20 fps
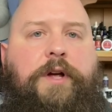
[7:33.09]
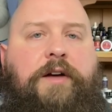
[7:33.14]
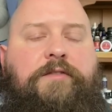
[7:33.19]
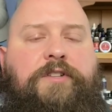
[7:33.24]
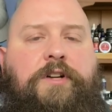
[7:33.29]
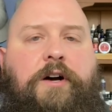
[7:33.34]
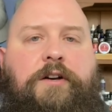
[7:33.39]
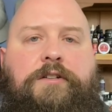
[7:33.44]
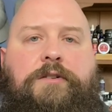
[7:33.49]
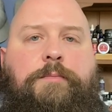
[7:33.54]
I've
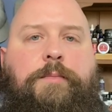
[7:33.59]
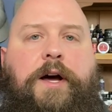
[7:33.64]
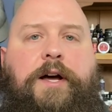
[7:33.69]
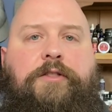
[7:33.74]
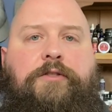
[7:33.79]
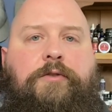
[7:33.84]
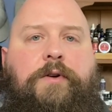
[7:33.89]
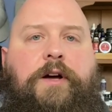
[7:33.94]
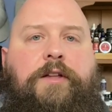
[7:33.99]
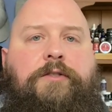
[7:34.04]
talked to Mike
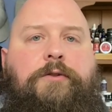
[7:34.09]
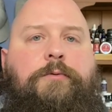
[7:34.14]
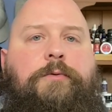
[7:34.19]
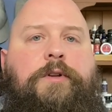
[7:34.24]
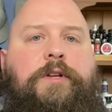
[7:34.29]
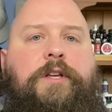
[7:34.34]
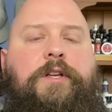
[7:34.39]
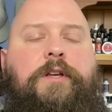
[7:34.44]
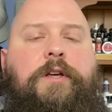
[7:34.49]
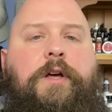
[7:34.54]
throughout the
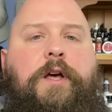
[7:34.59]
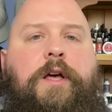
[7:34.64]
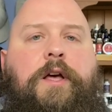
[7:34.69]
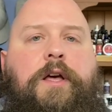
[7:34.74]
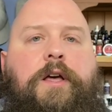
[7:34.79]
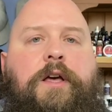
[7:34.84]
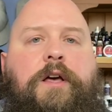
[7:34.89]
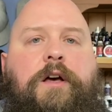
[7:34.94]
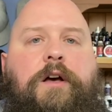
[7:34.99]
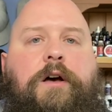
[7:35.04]
week.
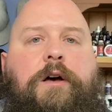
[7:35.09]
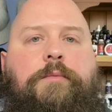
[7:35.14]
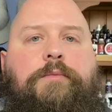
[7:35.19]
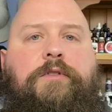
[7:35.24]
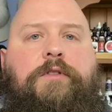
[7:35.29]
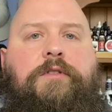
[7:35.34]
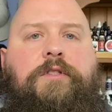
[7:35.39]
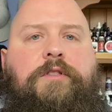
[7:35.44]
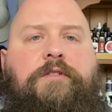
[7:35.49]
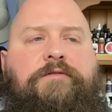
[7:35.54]

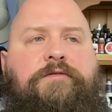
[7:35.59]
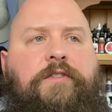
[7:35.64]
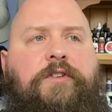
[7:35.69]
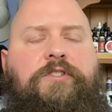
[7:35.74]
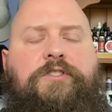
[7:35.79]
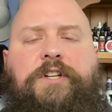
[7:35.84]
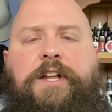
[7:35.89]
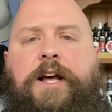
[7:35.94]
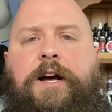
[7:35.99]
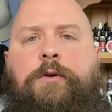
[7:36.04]
Um, the
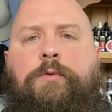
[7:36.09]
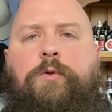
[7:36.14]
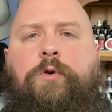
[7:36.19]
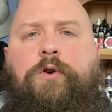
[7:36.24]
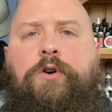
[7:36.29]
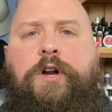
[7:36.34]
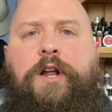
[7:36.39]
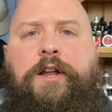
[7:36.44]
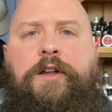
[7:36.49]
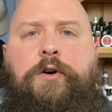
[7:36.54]
first day I
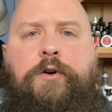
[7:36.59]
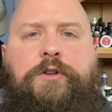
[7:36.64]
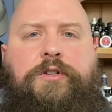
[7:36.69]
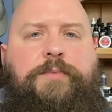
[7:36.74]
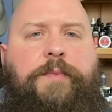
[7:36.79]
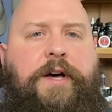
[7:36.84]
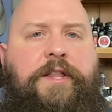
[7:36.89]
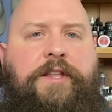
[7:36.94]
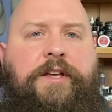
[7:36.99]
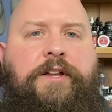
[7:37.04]
wore it, I noticed
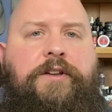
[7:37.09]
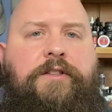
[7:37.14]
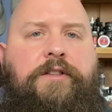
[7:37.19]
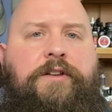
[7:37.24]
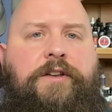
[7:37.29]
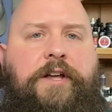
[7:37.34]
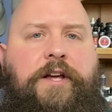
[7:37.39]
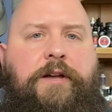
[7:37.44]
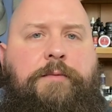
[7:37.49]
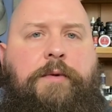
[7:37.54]
by the end of the
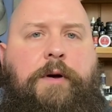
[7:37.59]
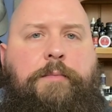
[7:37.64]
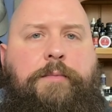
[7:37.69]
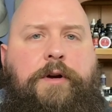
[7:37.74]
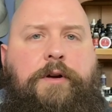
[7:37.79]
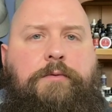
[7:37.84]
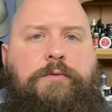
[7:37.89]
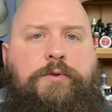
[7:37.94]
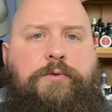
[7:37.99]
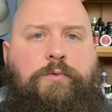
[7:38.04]
day my
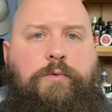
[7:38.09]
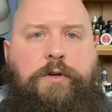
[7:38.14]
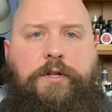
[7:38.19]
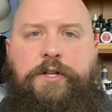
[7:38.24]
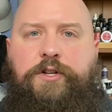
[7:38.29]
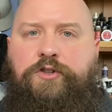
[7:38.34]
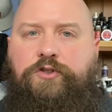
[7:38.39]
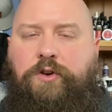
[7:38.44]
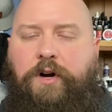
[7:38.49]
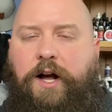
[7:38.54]
beard was
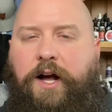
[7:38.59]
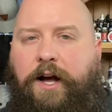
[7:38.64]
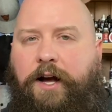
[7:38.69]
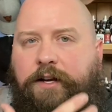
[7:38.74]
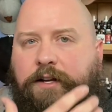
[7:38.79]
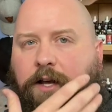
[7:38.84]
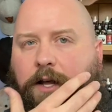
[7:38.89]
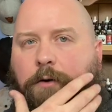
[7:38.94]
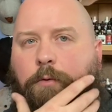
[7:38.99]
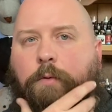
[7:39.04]
really dry,
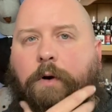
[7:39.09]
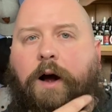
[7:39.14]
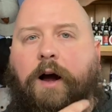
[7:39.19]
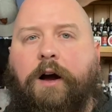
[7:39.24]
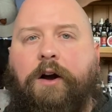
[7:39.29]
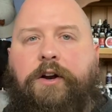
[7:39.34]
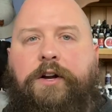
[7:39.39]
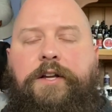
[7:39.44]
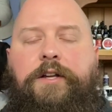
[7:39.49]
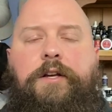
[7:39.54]
kind of
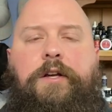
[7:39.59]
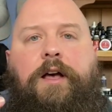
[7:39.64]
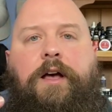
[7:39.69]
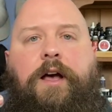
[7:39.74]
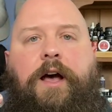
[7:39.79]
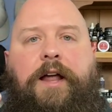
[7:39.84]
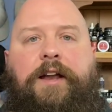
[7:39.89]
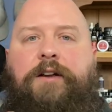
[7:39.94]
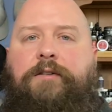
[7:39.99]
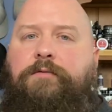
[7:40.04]
wiry.
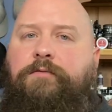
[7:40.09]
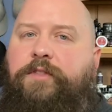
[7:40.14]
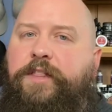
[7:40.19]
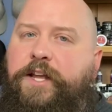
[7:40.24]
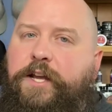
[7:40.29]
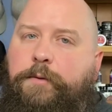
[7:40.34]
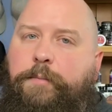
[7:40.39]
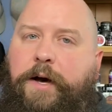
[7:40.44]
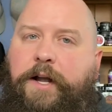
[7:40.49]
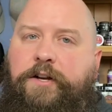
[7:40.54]
I didn't
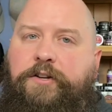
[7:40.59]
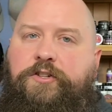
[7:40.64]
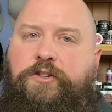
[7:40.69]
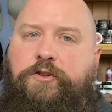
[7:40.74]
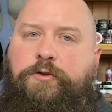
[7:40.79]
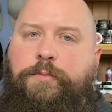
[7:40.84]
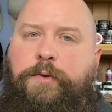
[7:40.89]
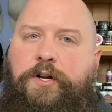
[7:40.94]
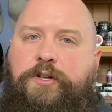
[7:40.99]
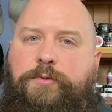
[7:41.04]
think about it
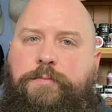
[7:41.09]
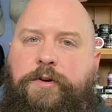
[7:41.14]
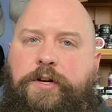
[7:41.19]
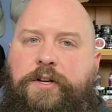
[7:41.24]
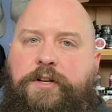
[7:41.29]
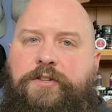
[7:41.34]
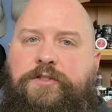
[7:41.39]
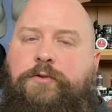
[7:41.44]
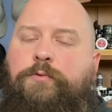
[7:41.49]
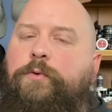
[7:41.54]
too much
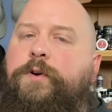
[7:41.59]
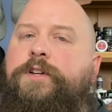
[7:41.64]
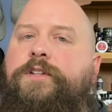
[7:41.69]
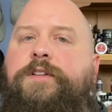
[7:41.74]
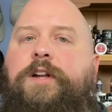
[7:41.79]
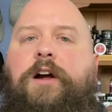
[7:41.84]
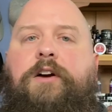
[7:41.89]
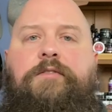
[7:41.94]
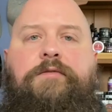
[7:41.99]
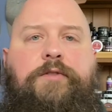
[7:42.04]
because the
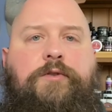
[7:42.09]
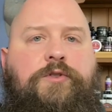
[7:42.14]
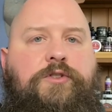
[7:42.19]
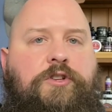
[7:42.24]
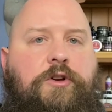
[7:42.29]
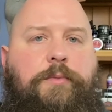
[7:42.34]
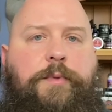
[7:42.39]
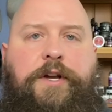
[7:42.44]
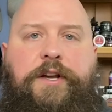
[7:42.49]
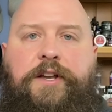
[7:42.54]
reason I review
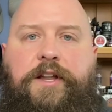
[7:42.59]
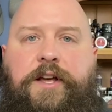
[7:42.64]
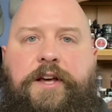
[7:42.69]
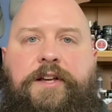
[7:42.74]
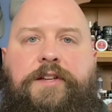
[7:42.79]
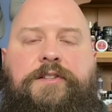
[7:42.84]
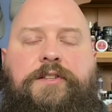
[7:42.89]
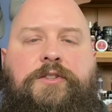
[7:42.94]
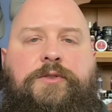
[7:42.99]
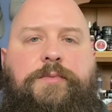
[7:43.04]
so many
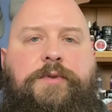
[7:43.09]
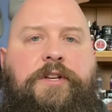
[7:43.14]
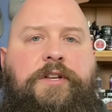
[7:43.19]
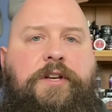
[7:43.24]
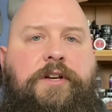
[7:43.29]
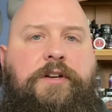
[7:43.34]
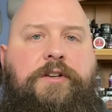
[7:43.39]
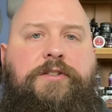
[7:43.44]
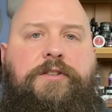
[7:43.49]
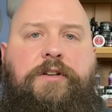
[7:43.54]
days is
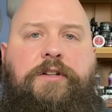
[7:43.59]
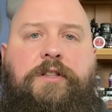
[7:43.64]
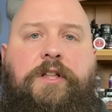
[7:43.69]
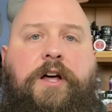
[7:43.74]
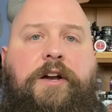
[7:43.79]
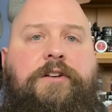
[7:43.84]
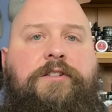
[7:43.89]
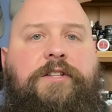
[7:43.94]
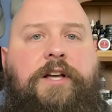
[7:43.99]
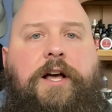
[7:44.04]
because a
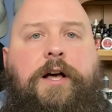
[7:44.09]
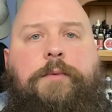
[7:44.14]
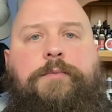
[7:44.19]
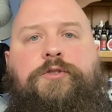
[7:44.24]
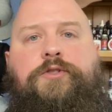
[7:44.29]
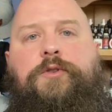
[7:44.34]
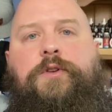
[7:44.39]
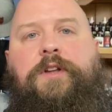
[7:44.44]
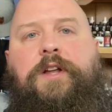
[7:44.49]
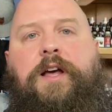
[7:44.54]
lot of
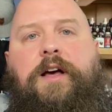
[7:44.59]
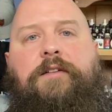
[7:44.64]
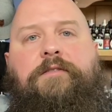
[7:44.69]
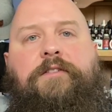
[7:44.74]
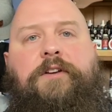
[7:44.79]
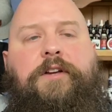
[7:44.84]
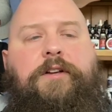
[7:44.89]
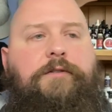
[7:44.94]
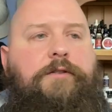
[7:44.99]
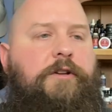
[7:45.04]
times you can have
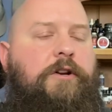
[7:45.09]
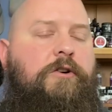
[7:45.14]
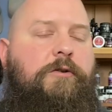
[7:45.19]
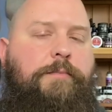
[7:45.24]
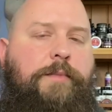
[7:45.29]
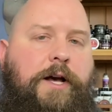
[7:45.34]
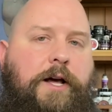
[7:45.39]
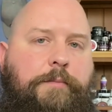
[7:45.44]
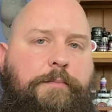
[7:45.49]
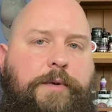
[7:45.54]
a you know a
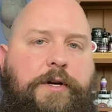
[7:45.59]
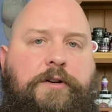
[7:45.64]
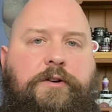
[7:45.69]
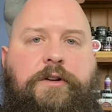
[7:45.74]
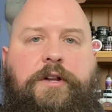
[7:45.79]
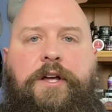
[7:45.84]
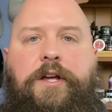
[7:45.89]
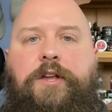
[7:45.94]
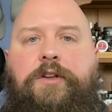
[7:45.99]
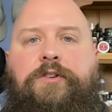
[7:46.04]
bad beard
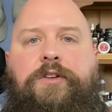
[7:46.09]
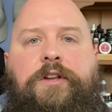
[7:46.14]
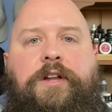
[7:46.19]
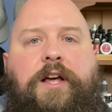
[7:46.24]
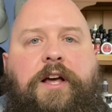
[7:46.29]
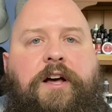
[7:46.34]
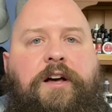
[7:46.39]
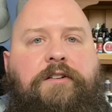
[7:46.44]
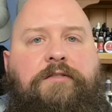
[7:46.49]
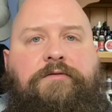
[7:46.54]
day, you can
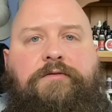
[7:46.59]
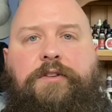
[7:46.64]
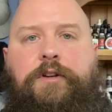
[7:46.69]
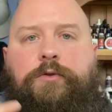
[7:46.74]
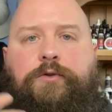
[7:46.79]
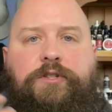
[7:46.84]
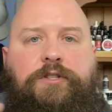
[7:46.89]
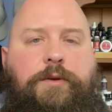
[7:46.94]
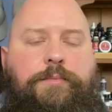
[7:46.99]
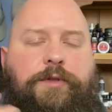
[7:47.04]
have you
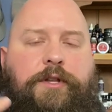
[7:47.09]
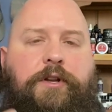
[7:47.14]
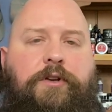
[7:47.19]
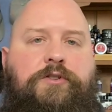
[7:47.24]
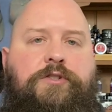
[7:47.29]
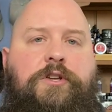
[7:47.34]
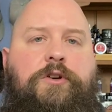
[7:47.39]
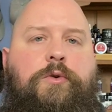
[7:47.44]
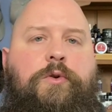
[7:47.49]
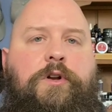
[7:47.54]
know something
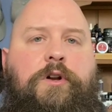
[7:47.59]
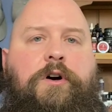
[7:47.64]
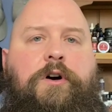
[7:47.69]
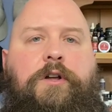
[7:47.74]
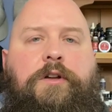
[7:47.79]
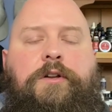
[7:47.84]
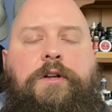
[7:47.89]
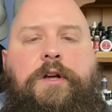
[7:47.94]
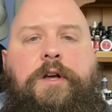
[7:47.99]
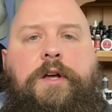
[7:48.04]
else going
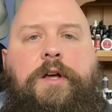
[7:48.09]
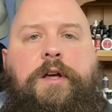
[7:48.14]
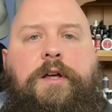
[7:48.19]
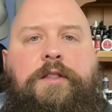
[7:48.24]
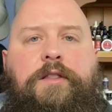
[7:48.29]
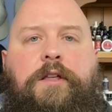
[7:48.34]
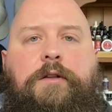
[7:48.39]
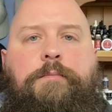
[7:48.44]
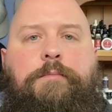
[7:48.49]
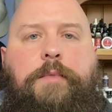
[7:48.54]
on
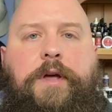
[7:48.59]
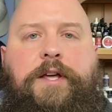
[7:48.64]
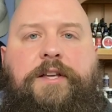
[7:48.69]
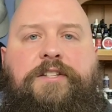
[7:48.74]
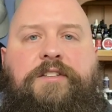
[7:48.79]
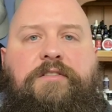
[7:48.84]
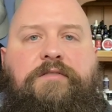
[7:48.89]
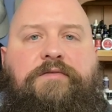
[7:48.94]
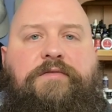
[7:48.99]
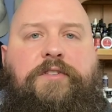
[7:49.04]
that
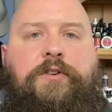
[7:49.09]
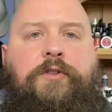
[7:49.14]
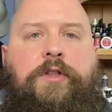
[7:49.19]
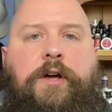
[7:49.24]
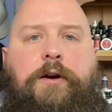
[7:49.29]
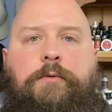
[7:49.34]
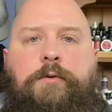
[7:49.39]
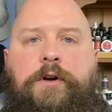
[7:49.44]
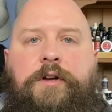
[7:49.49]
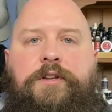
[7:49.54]
makes it feel
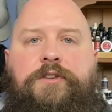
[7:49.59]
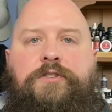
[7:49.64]
that way.